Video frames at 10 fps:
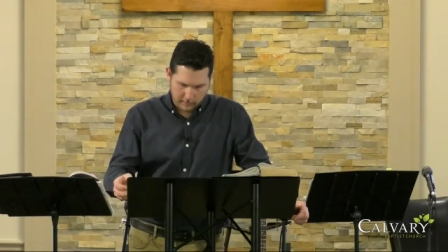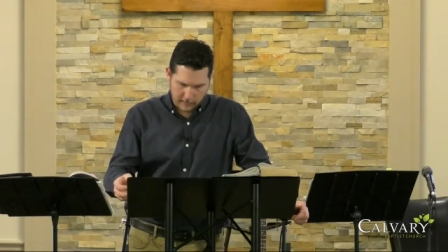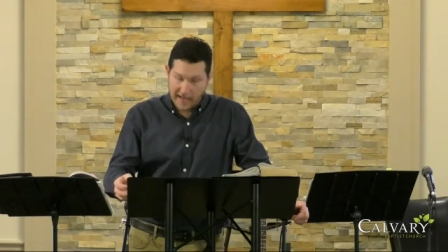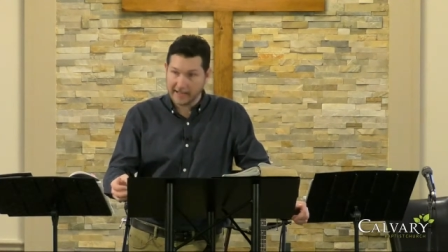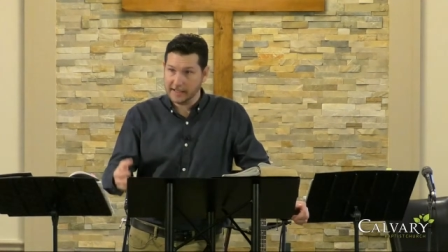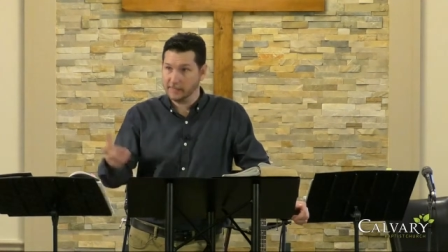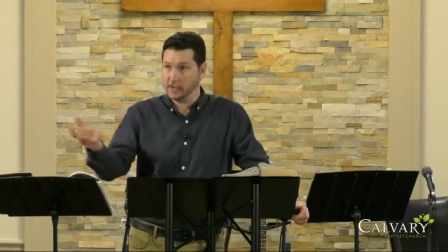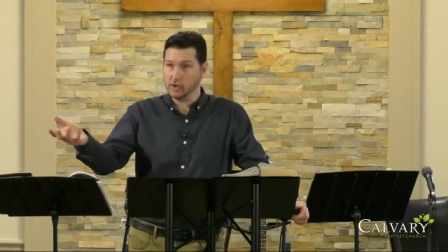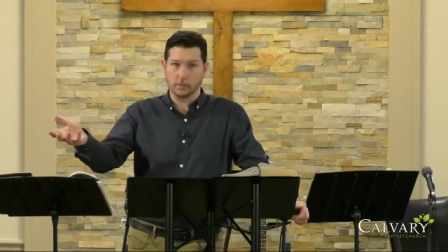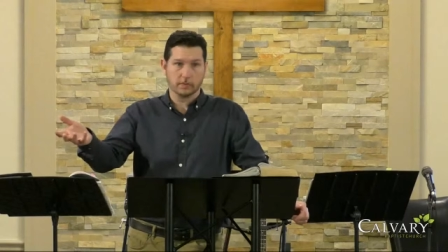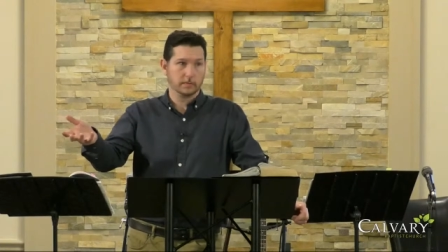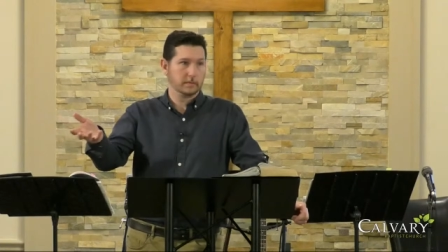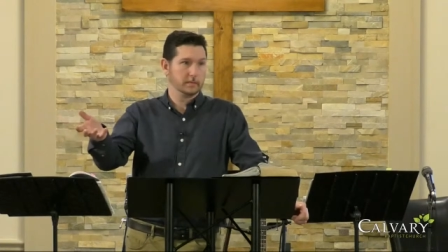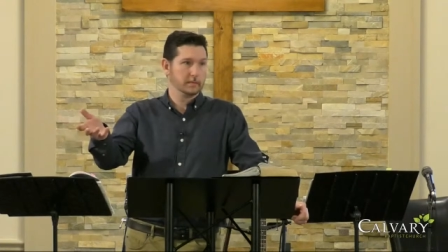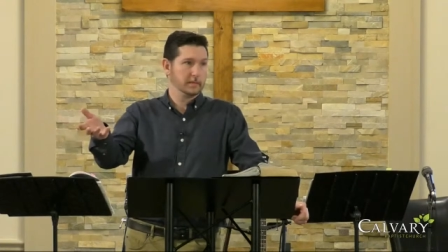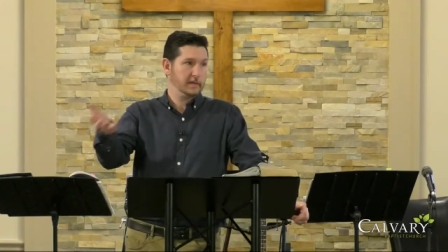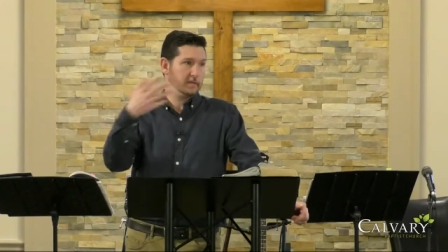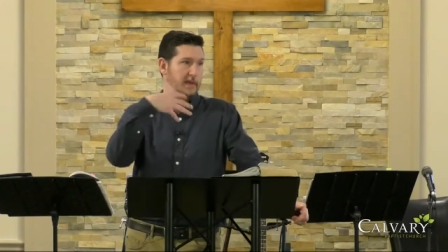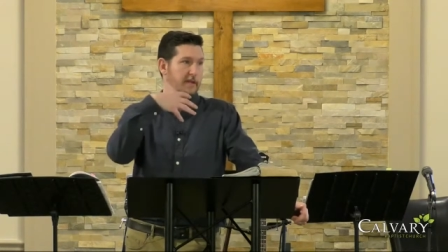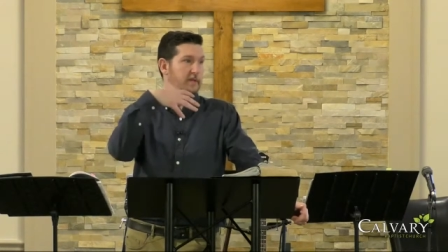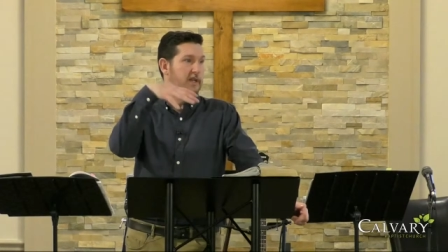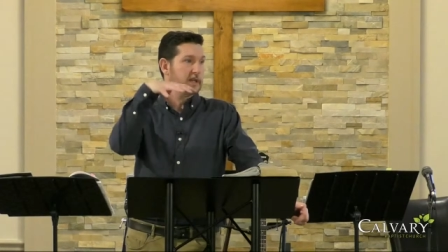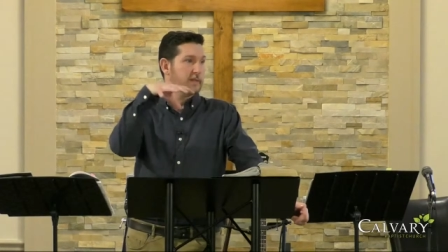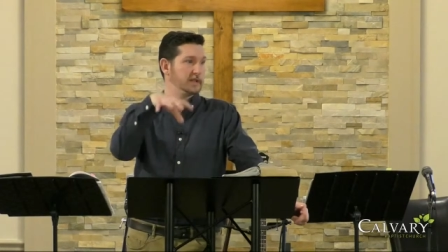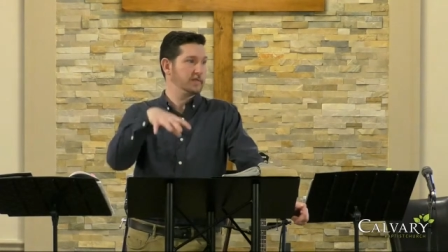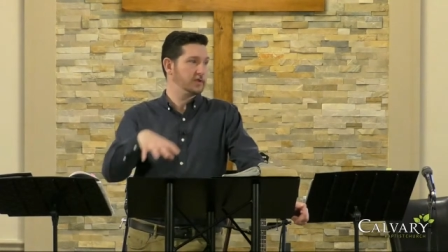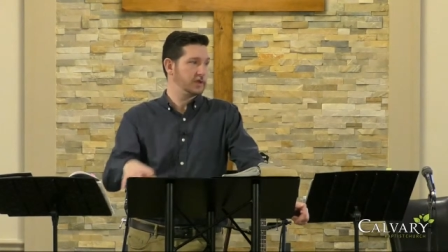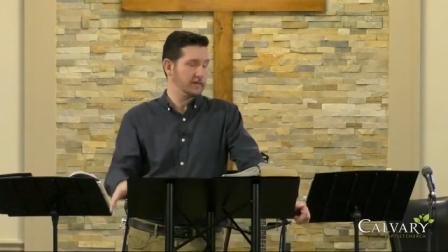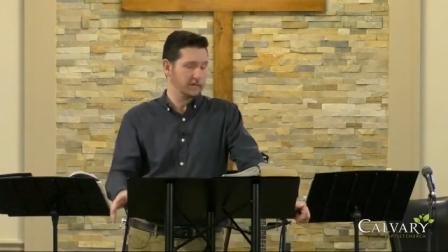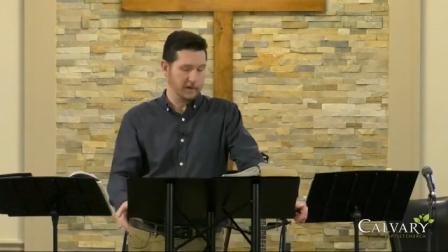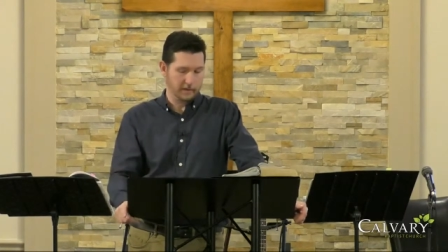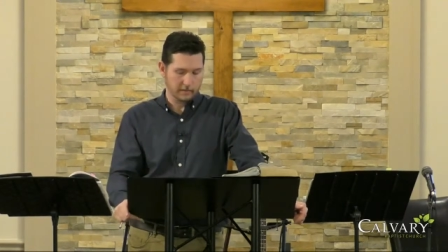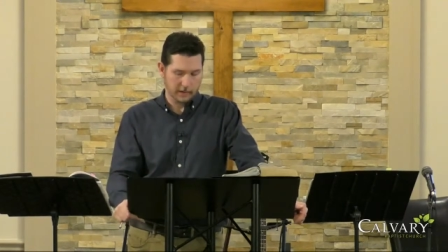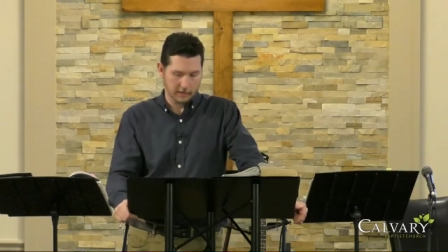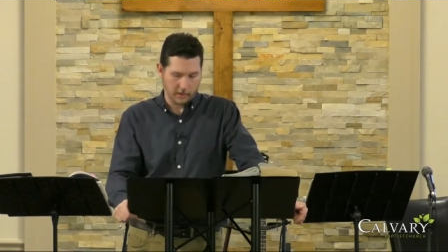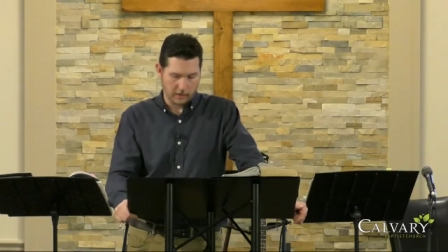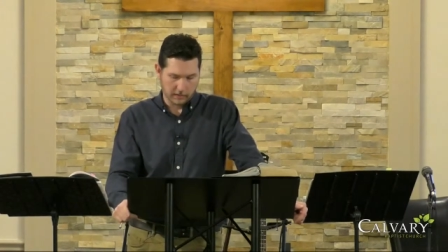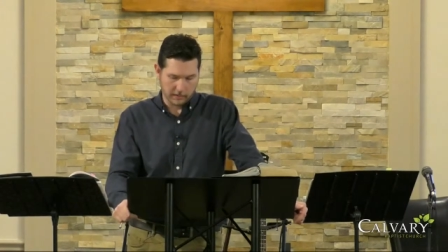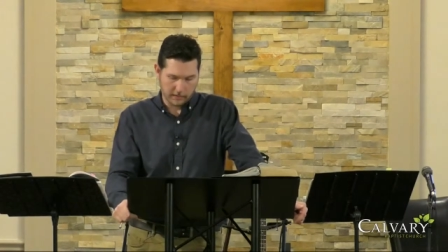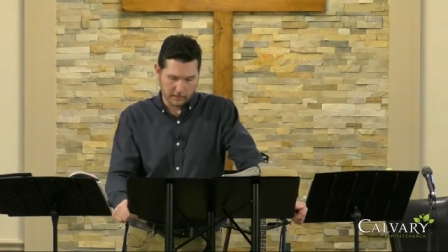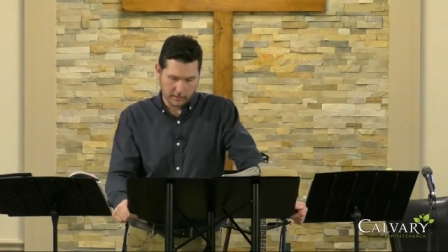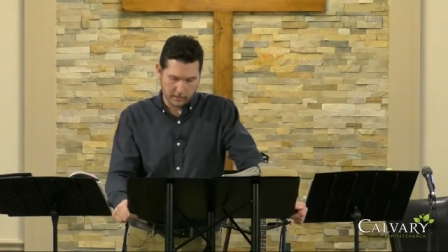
Yes, even you, even me, even in the midst of your suffering and struggles.